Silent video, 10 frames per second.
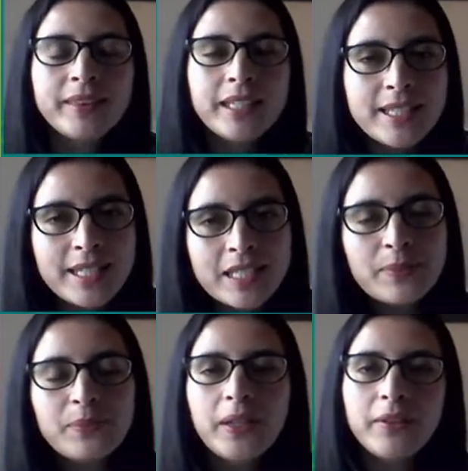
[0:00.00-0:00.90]
This
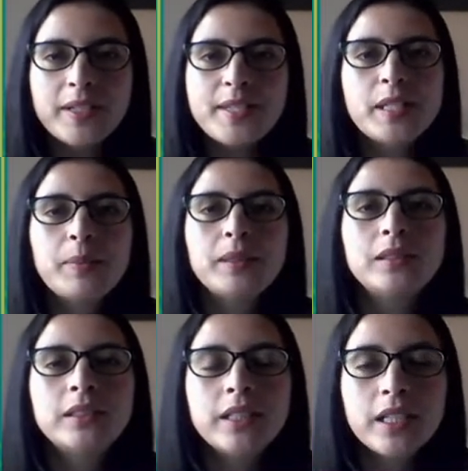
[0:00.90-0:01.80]
is very
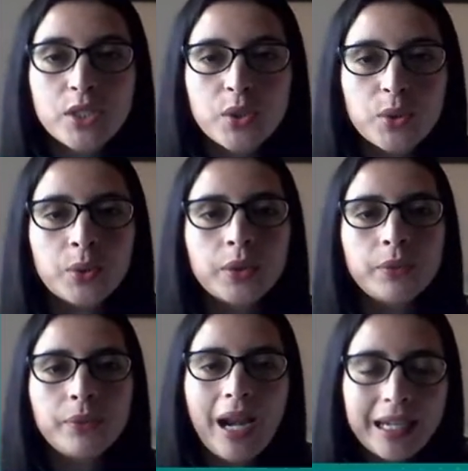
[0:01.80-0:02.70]
similar to
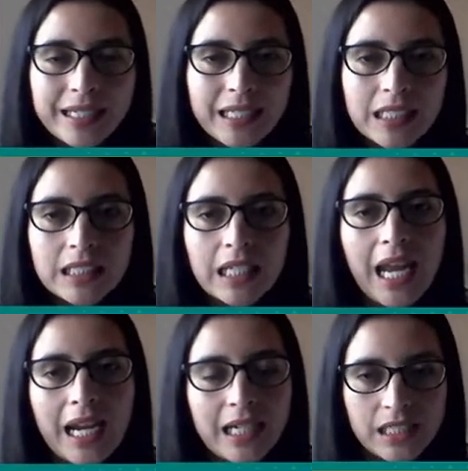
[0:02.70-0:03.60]
a ranking
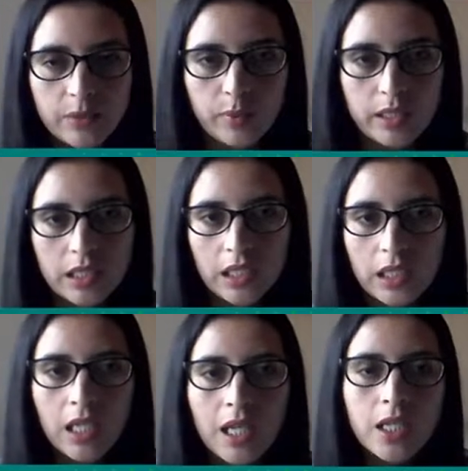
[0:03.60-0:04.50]

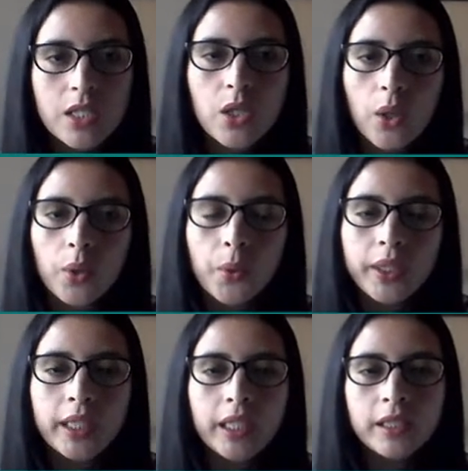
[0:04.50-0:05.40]
activity. So
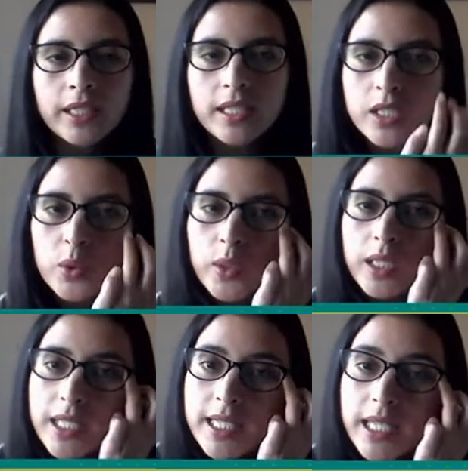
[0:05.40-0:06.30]
here
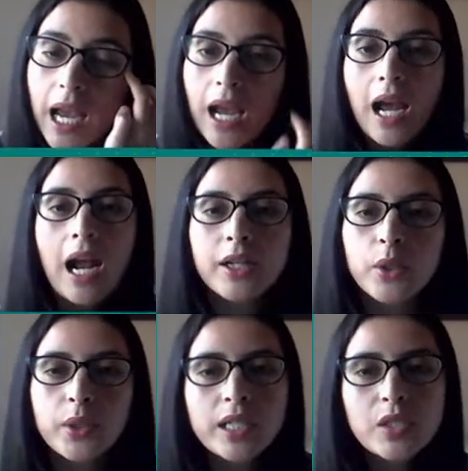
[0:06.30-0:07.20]
students are
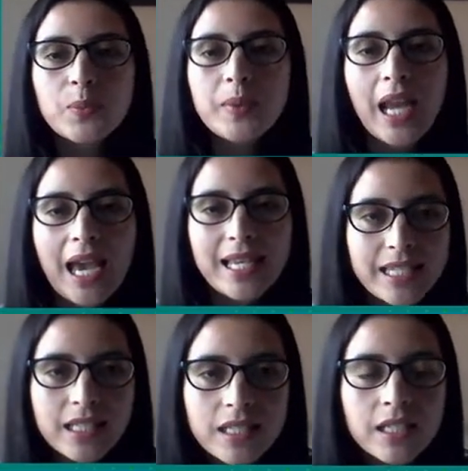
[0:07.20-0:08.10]
going to be
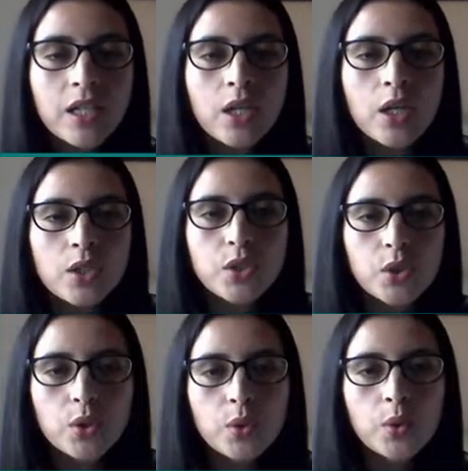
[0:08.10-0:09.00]
asked
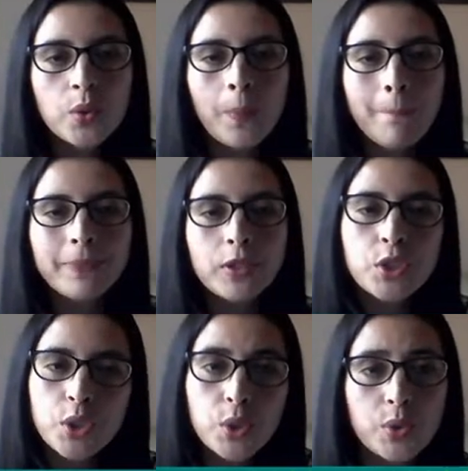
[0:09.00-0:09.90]
to
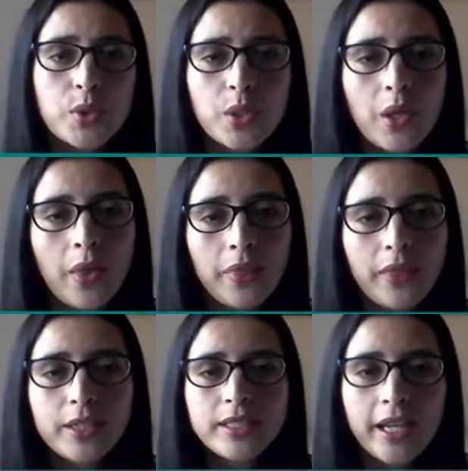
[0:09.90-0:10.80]
choose
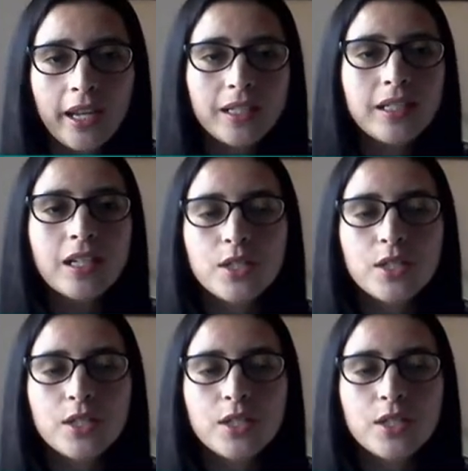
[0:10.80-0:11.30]
their 10